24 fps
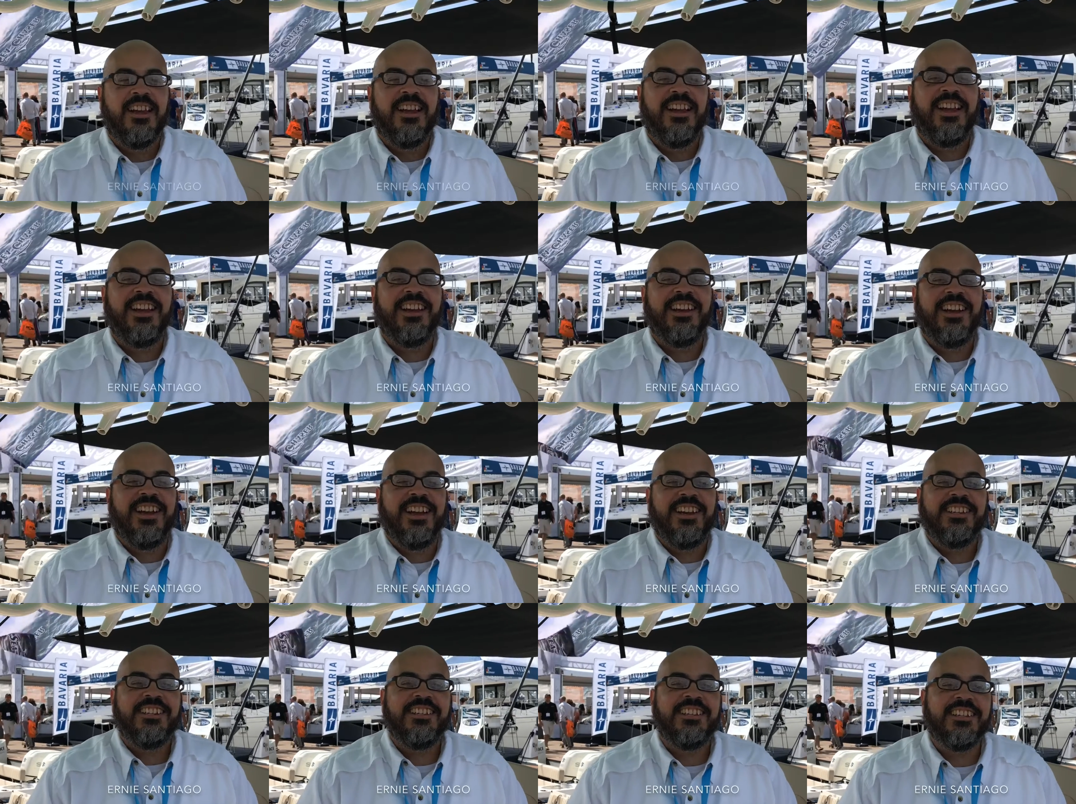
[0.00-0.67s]
Hi
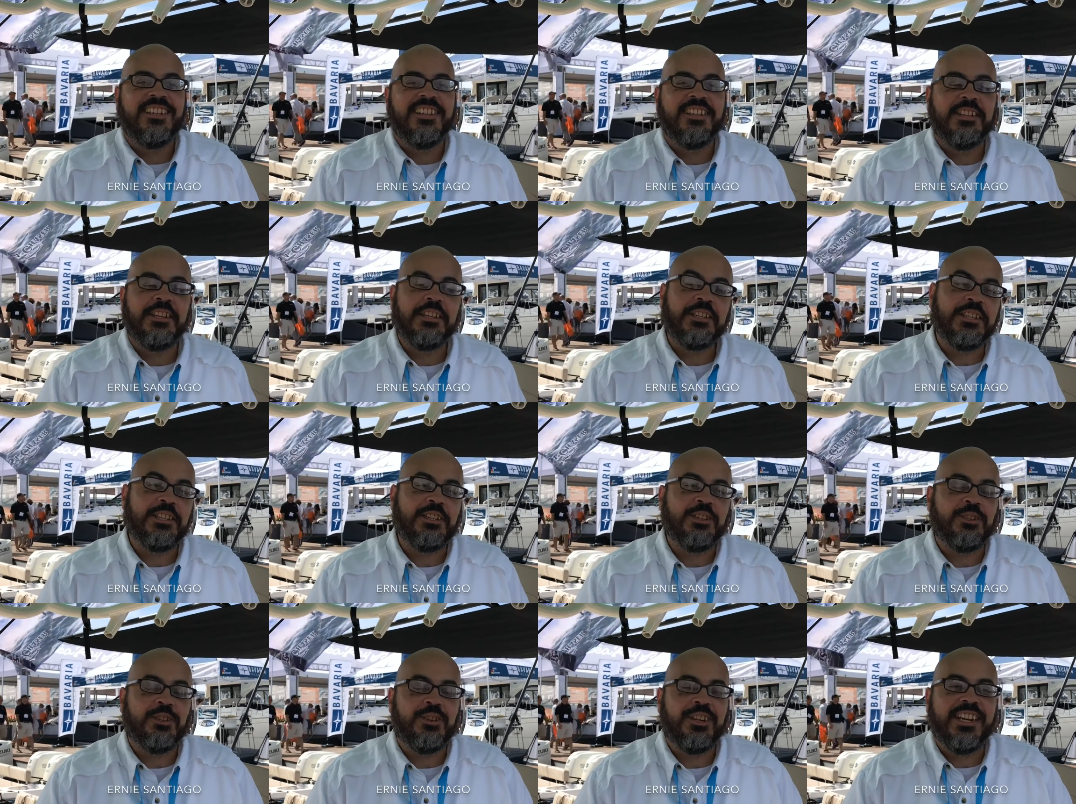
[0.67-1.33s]
guys,
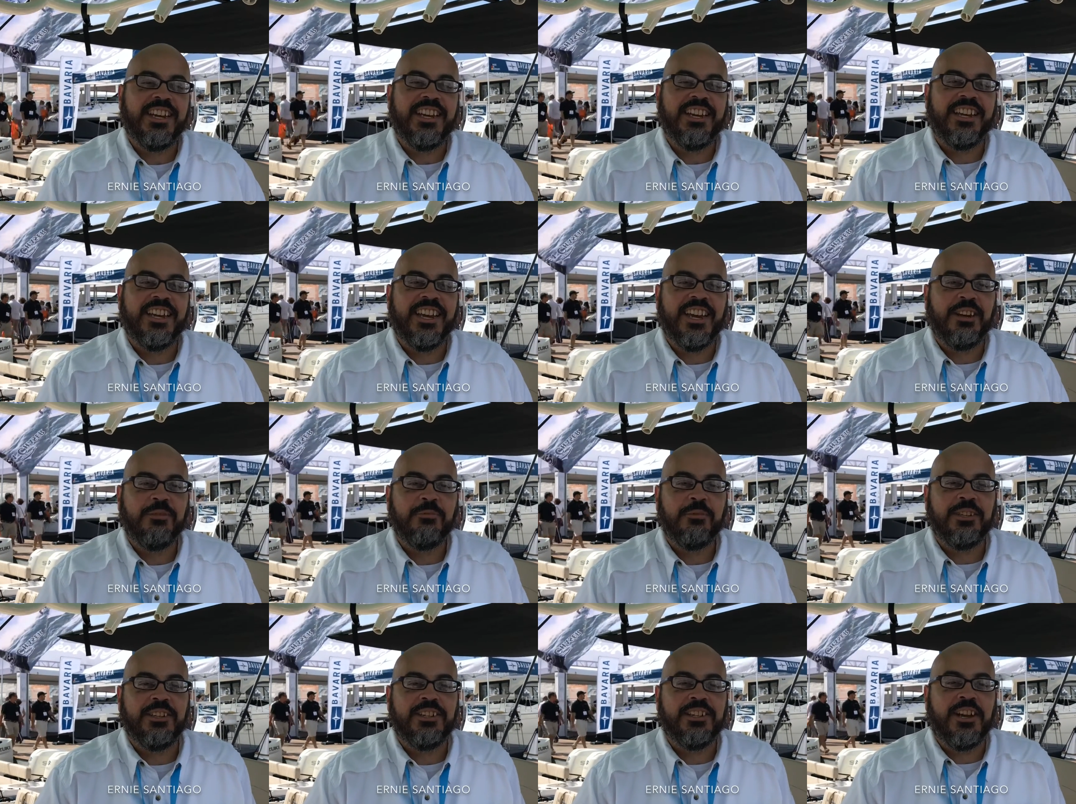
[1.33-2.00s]
this is Ernie
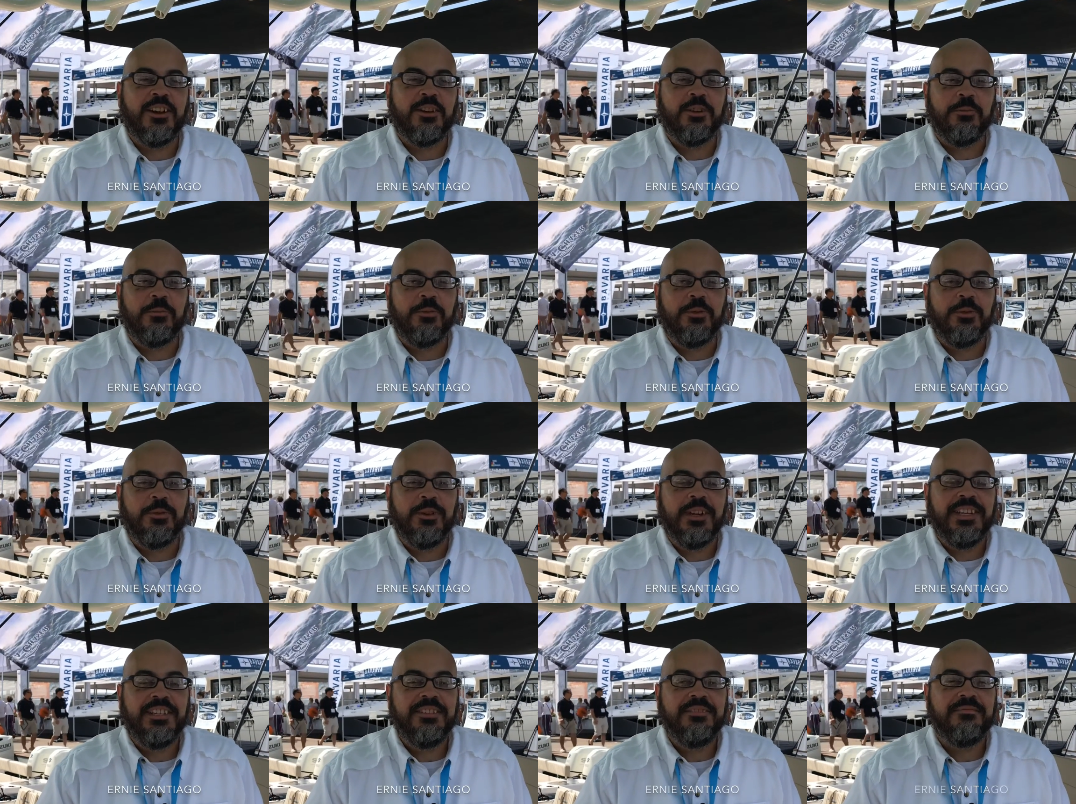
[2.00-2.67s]
again with Taco
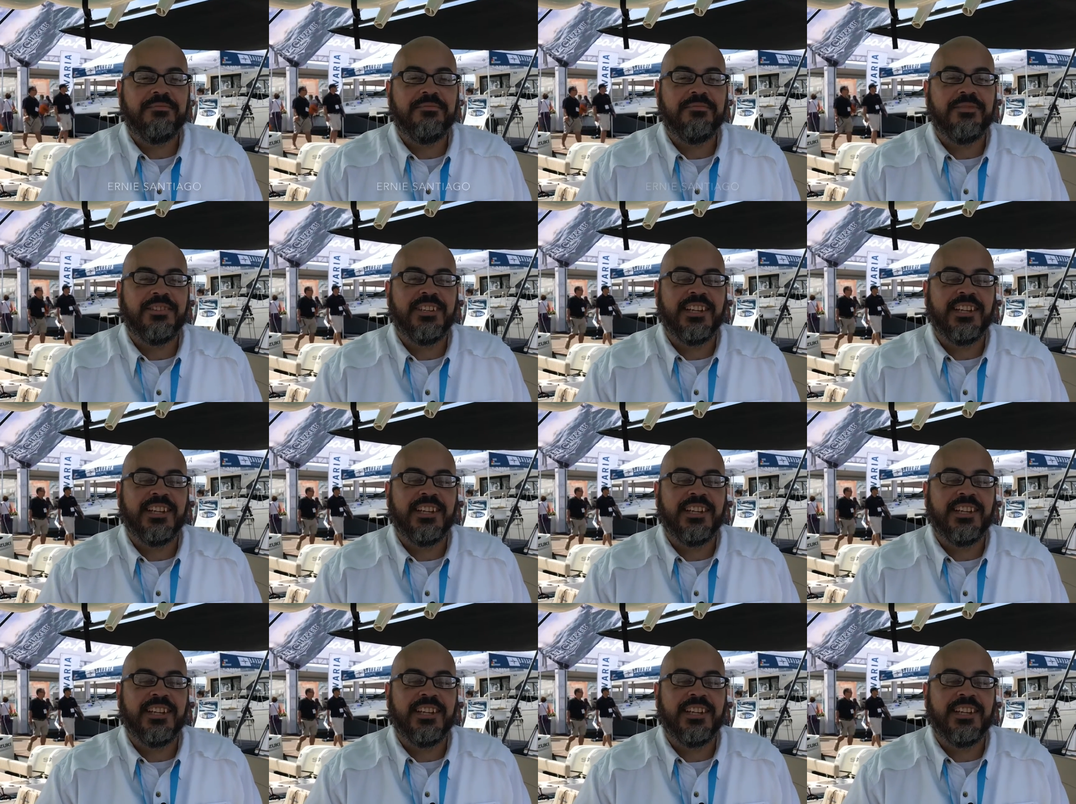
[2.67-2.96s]
Marine.